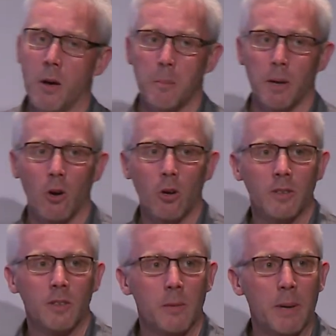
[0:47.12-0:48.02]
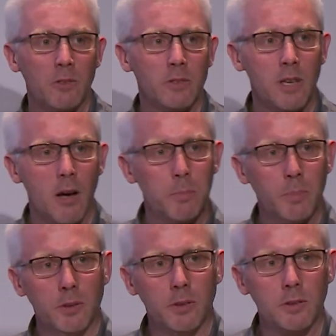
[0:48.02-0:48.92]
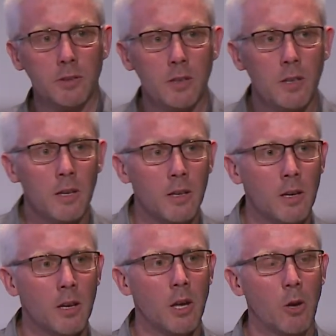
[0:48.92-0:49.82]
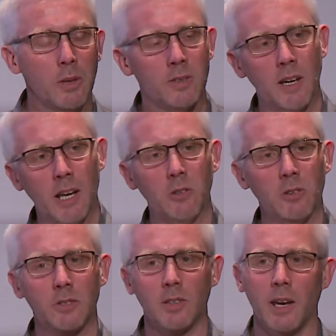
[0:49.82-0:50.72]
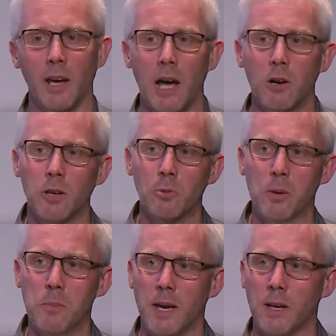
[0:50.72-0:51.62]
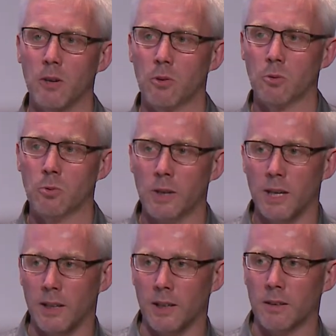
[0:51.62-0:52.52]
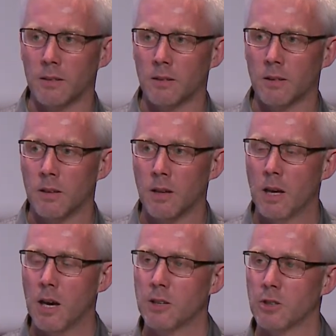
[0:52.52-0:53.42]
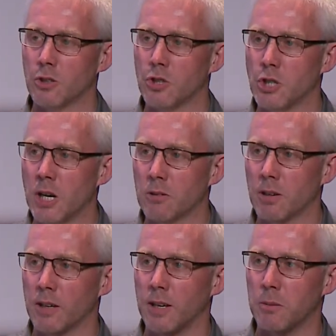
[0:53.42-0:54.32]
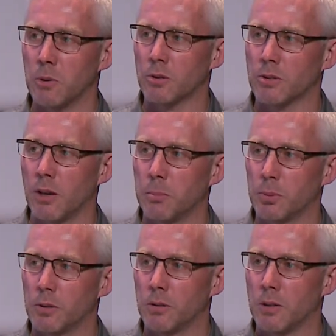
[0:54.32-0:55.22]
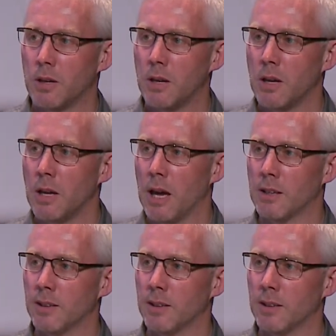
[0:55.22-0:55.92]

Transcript: Because it's about samples, we set out to say, how can we make reading and sharing an ebook sample as